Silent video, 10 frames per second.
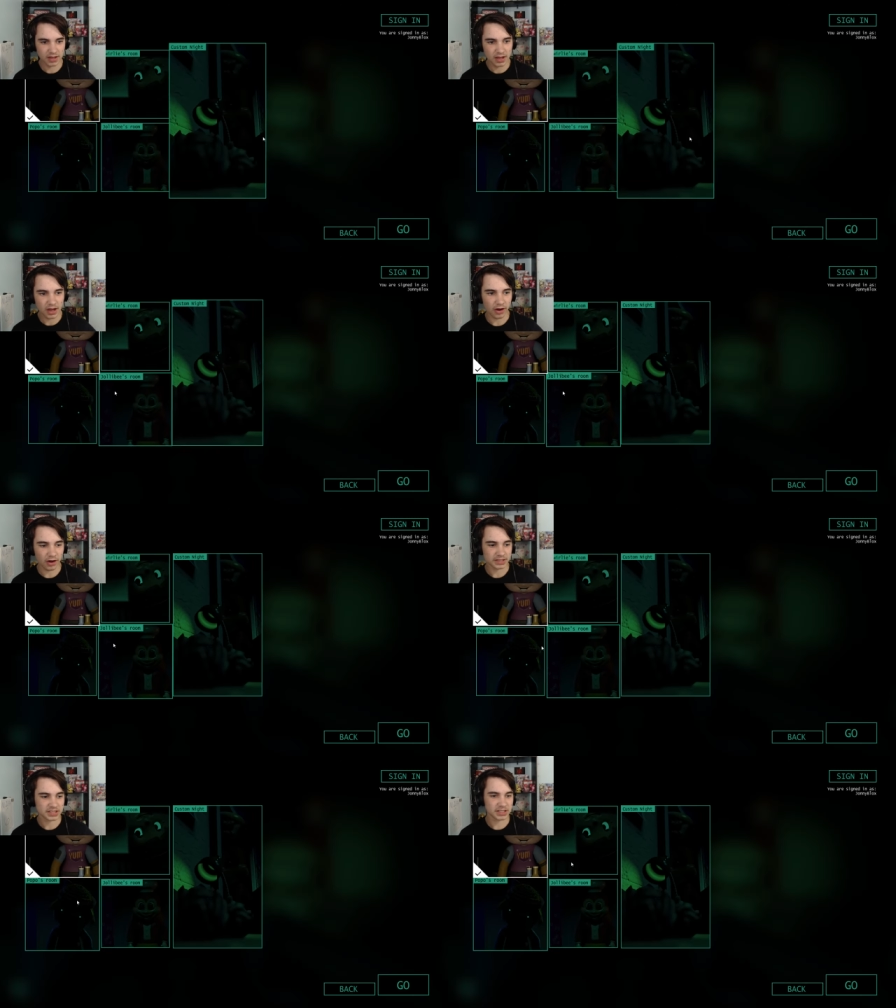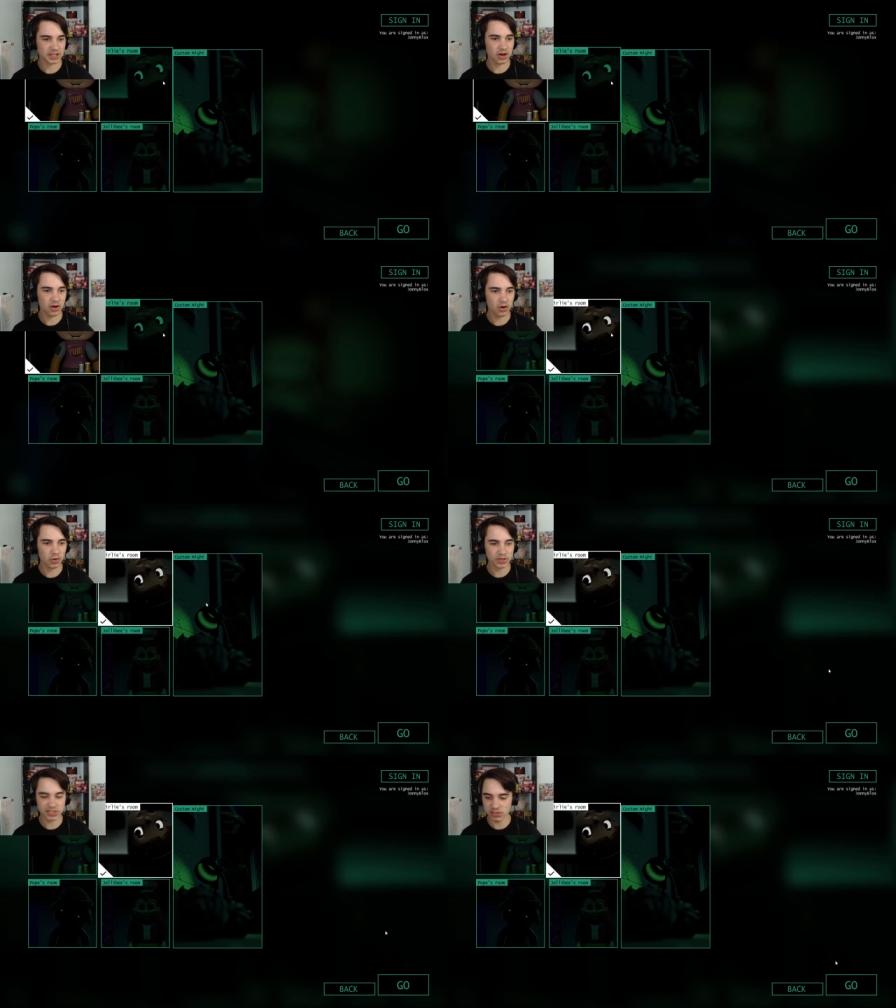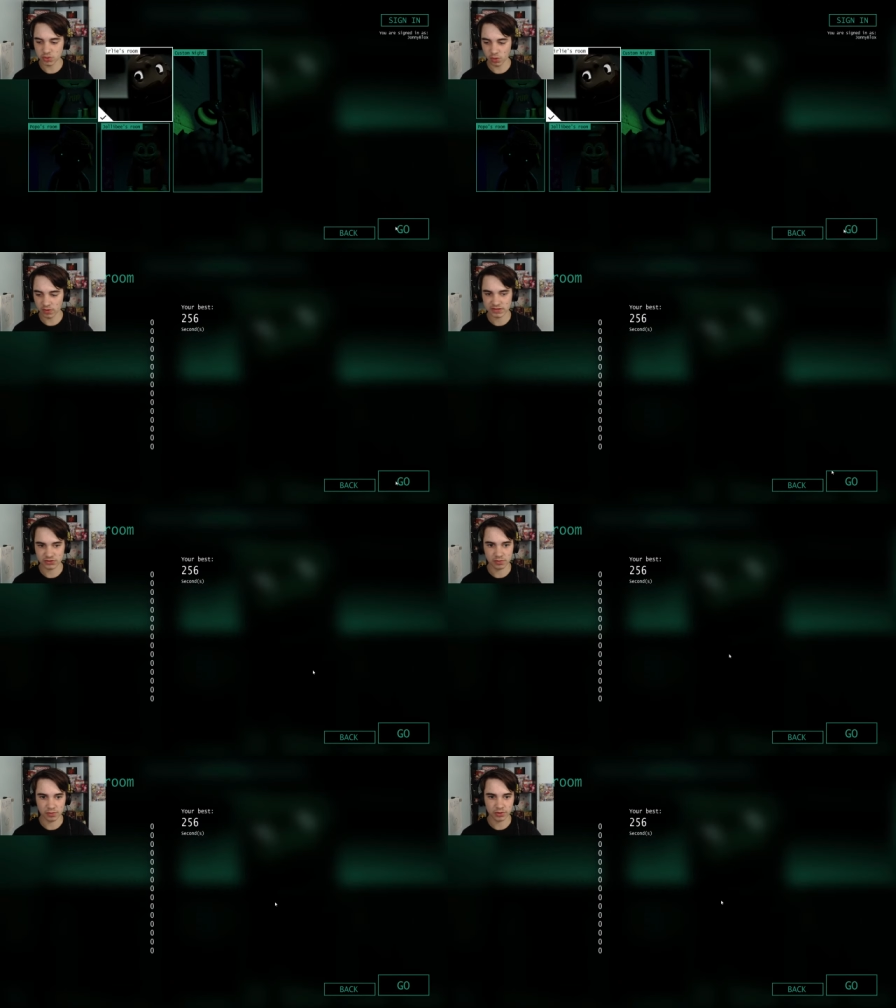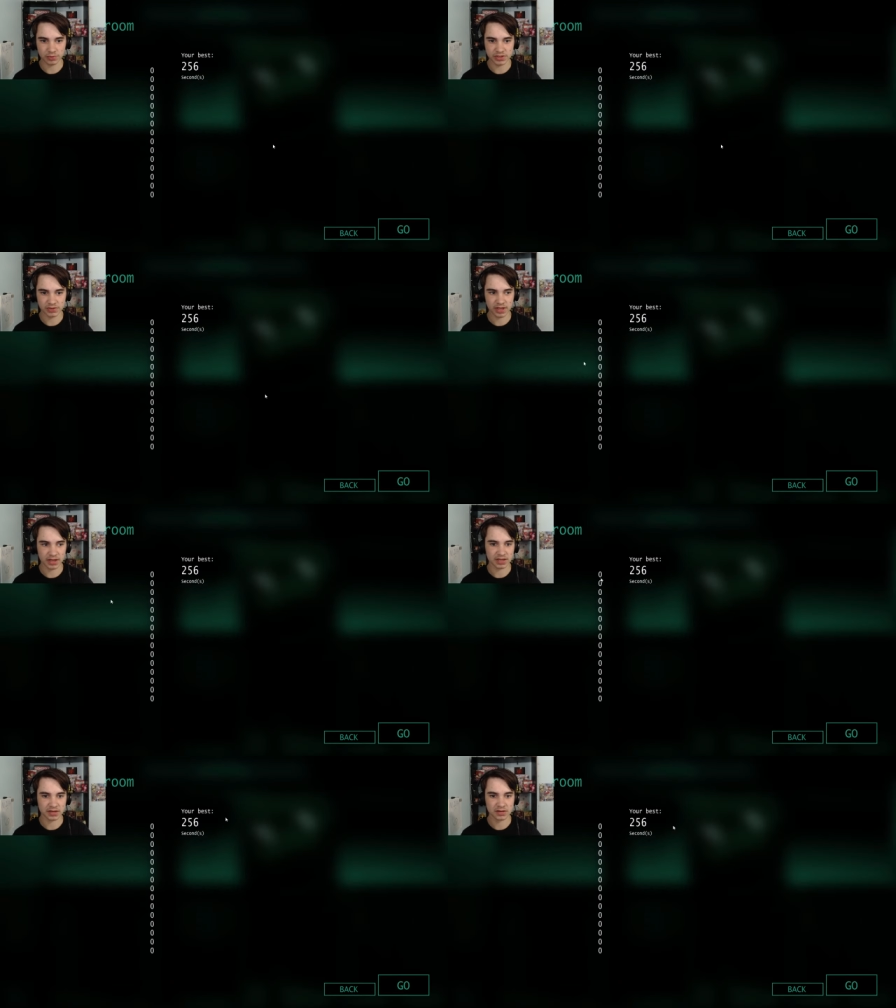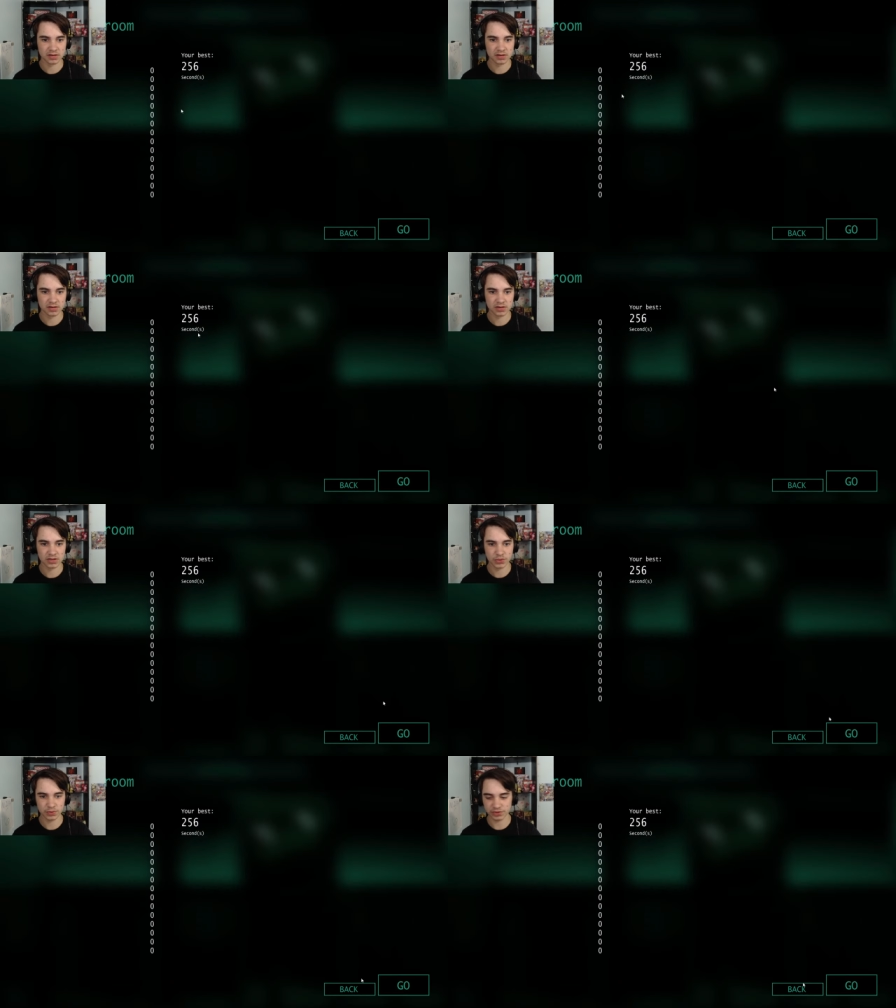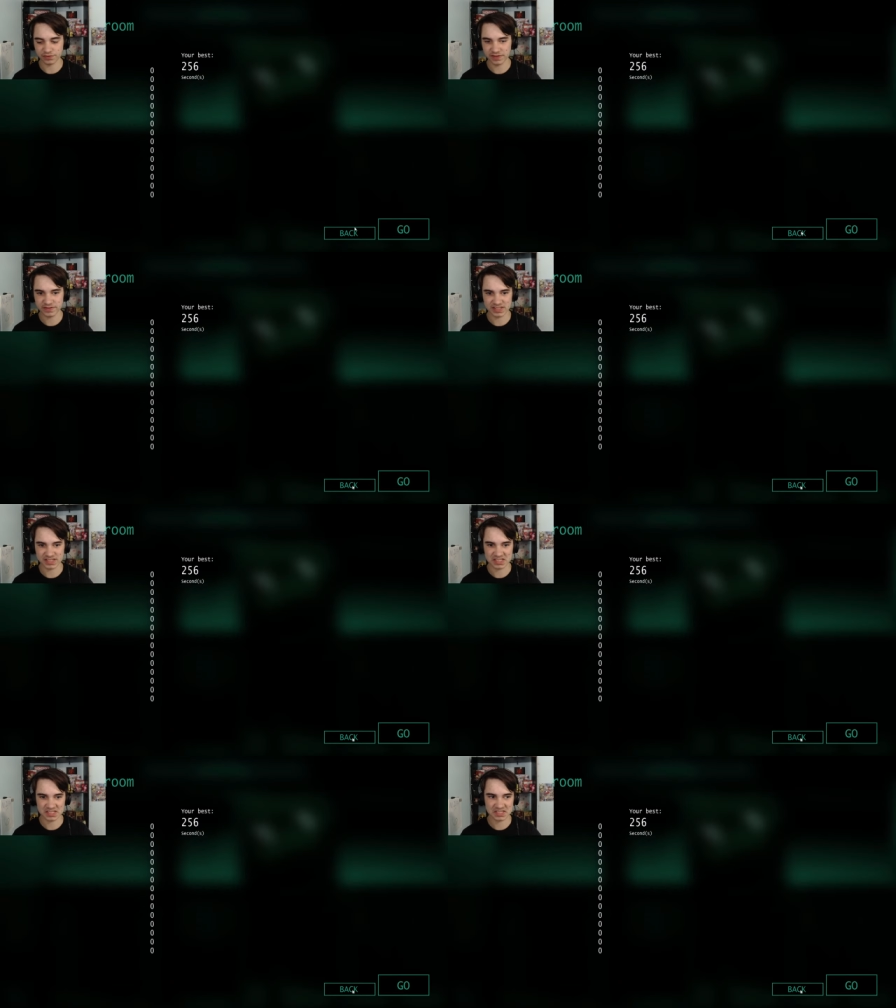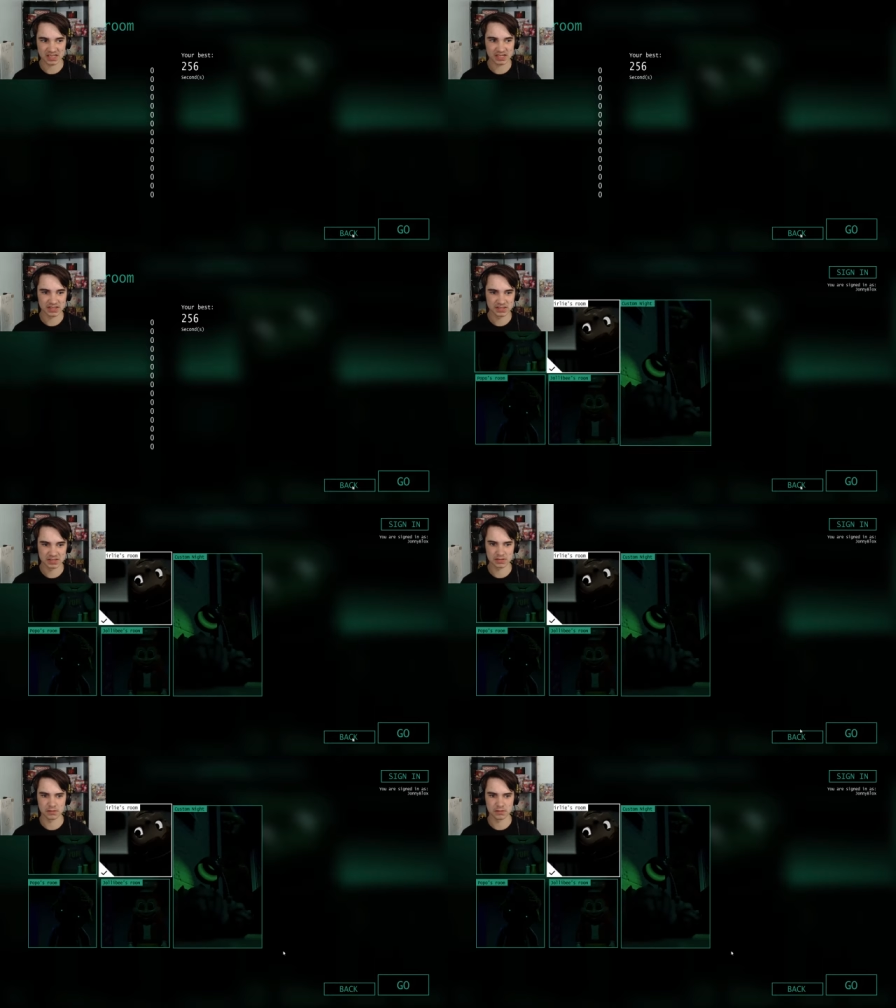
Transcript: Alright, so we did Twirlie's room. What did we do that in? 256 seconds?